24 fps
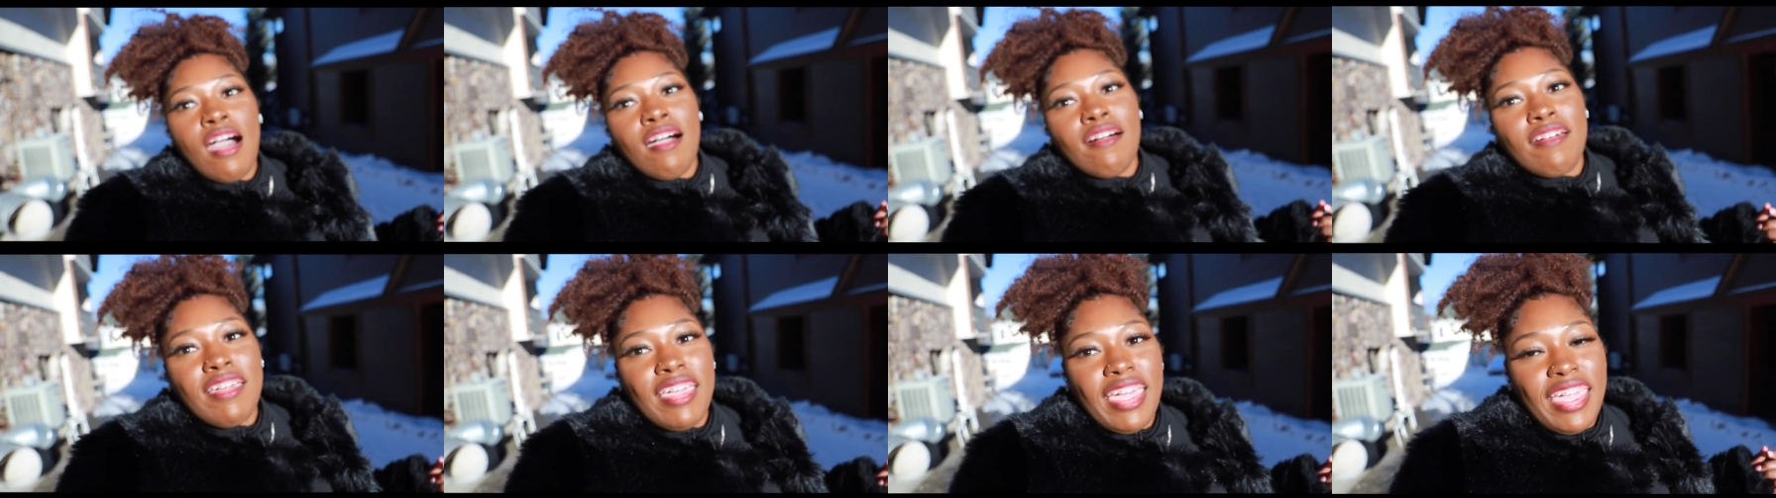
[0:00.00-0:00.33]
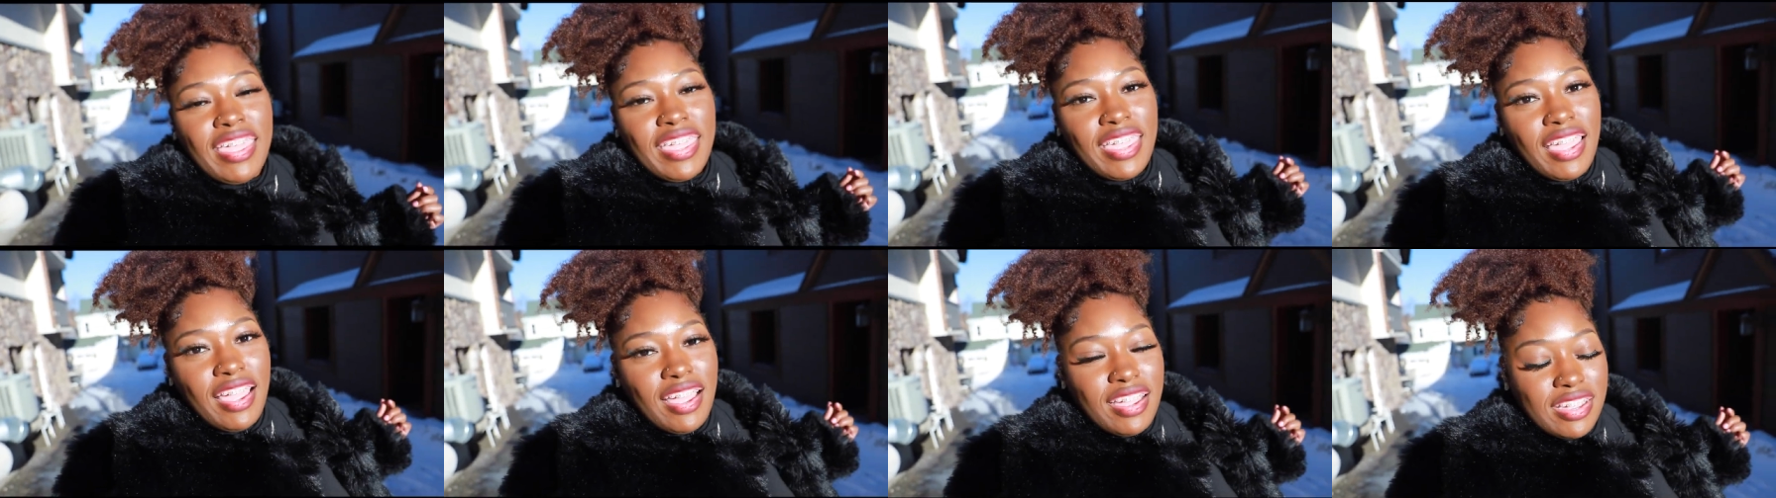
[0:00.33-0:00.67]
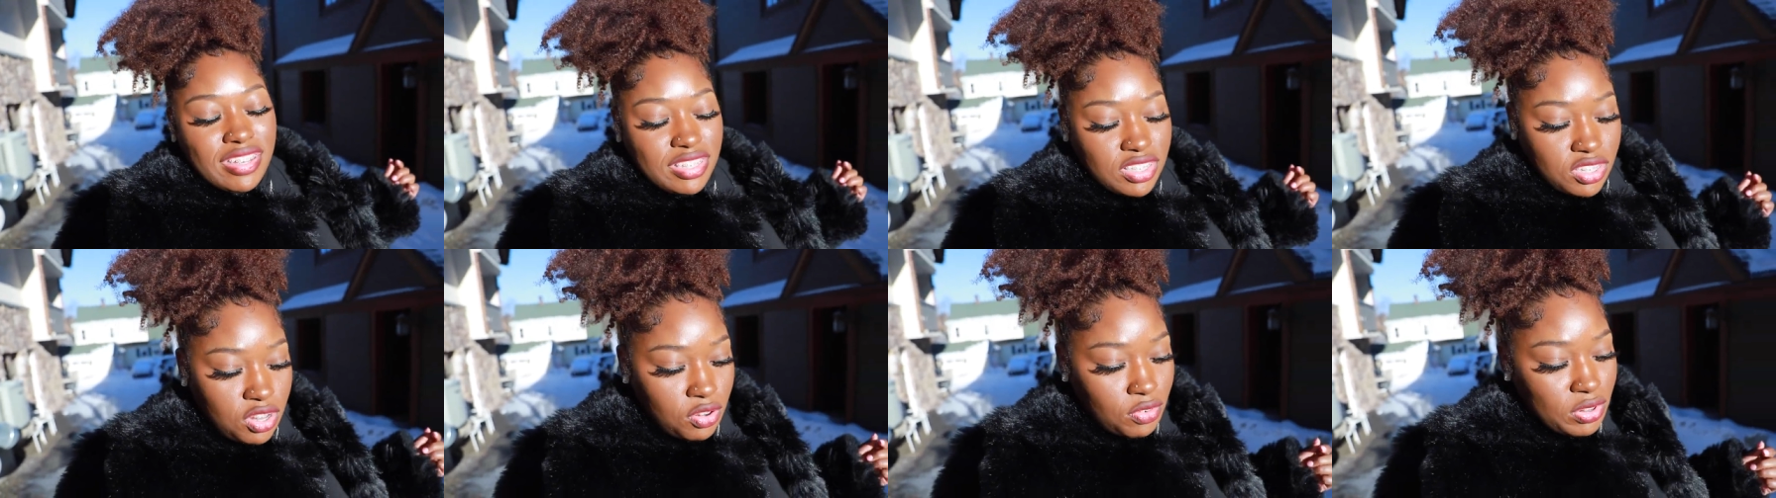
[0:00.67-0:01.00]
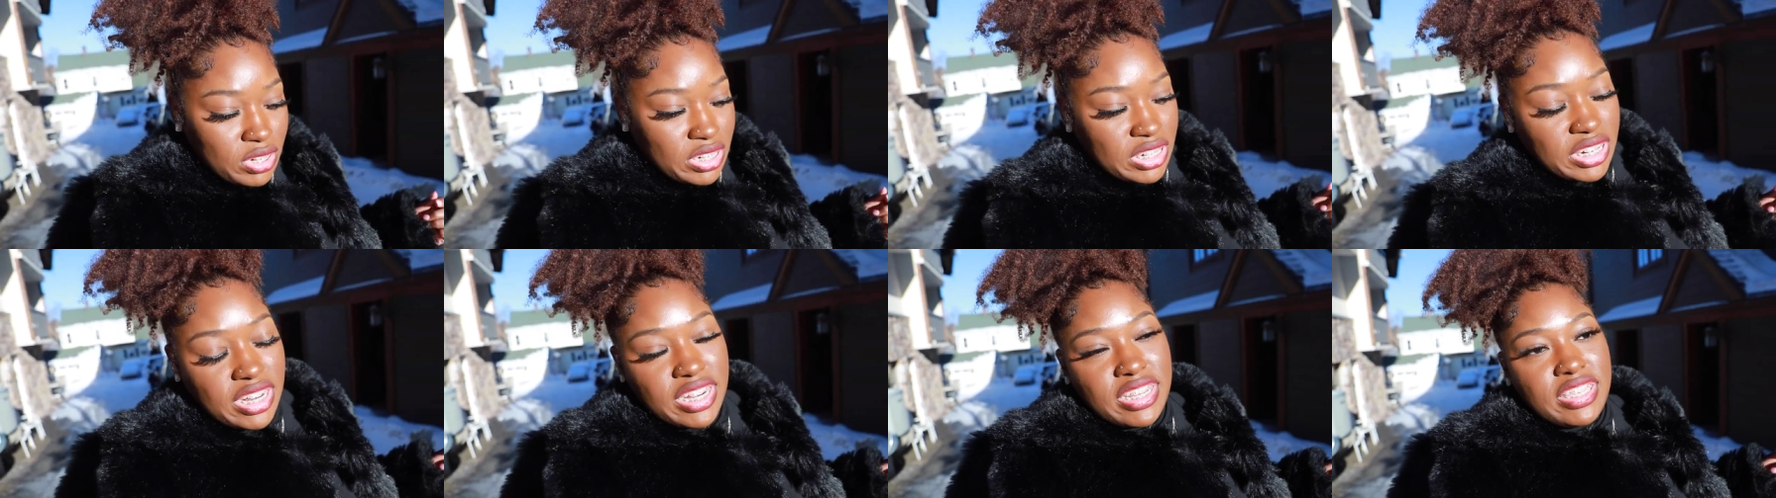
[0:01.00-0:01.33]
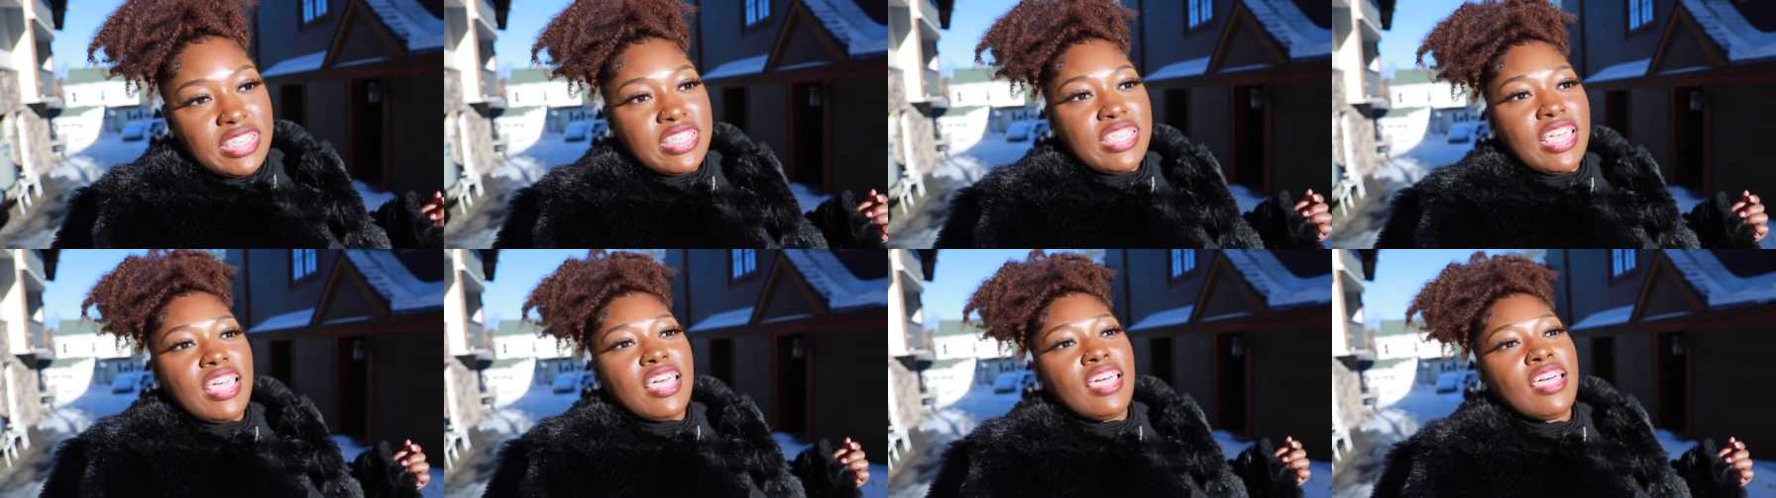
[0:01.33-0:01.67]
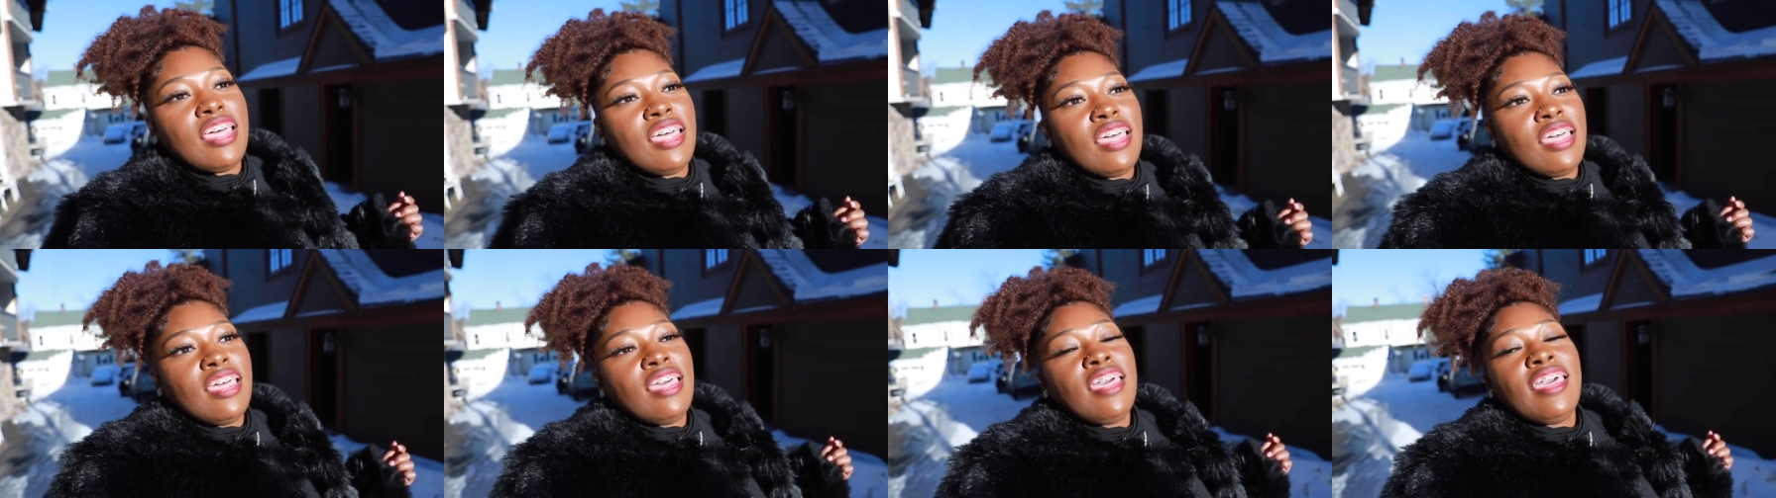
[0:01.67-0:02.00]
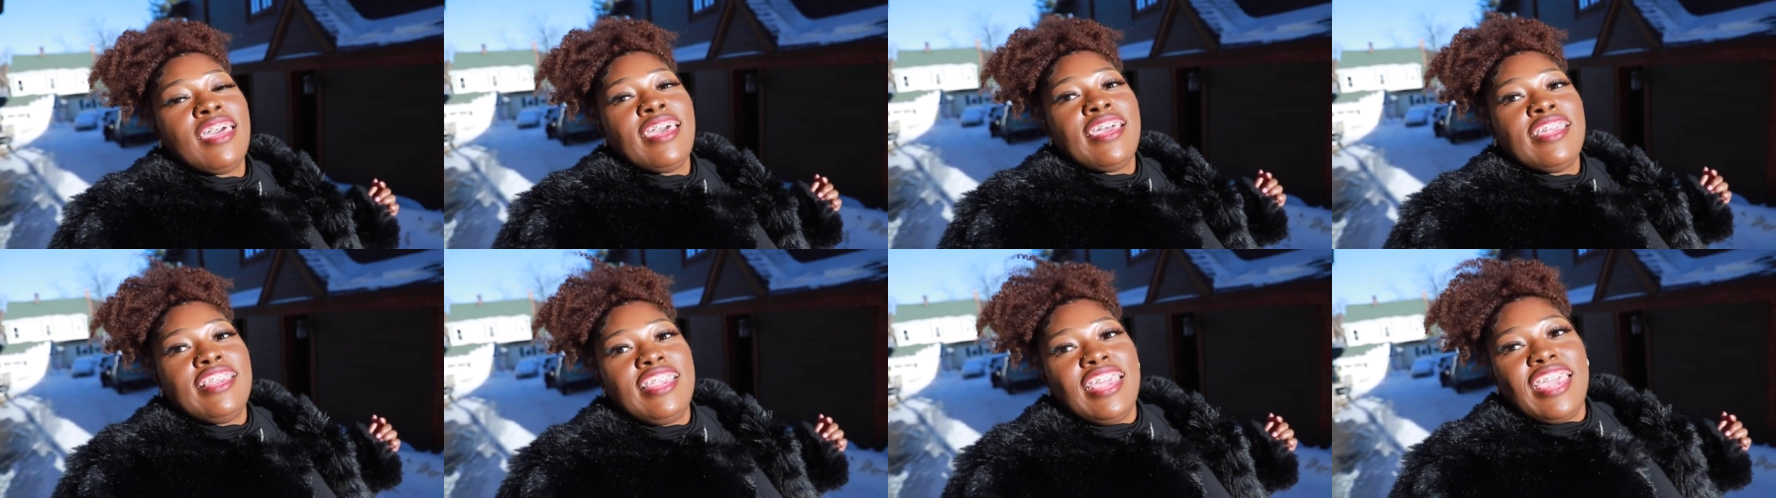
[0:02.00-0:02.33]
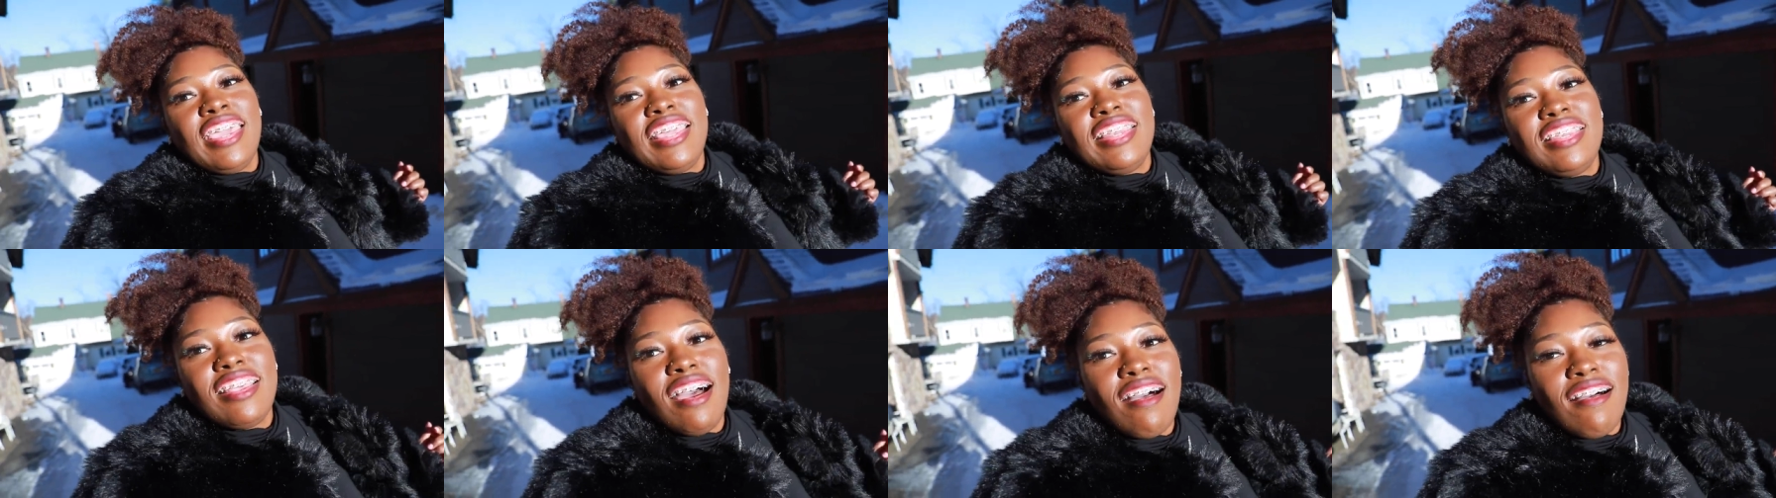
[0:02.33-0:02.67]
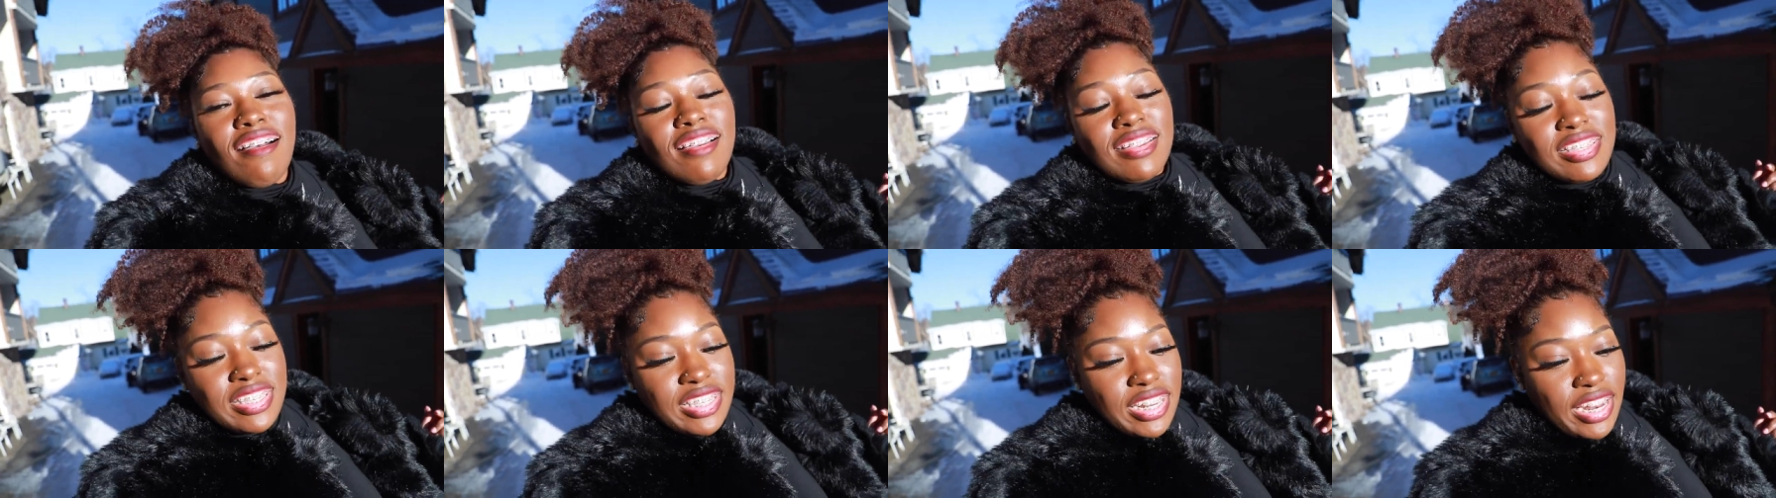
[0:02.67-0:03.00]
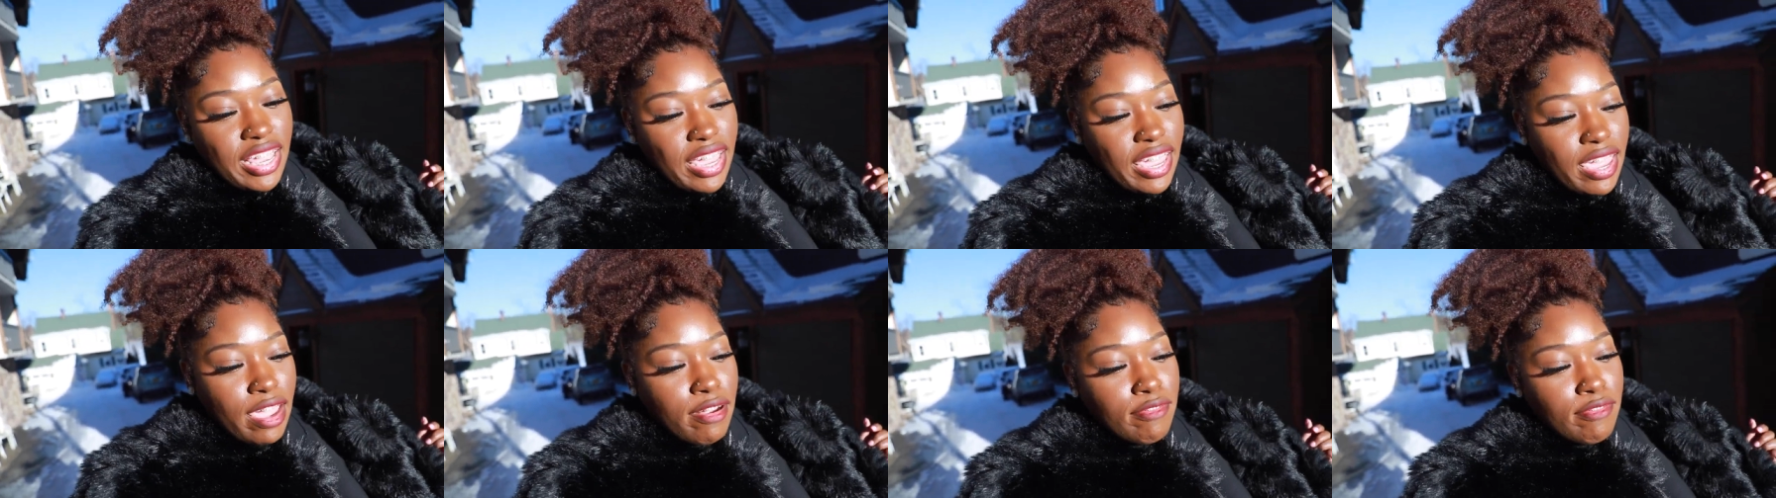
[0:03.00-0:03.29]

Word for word: Okay, y'all, so we just did dog sled.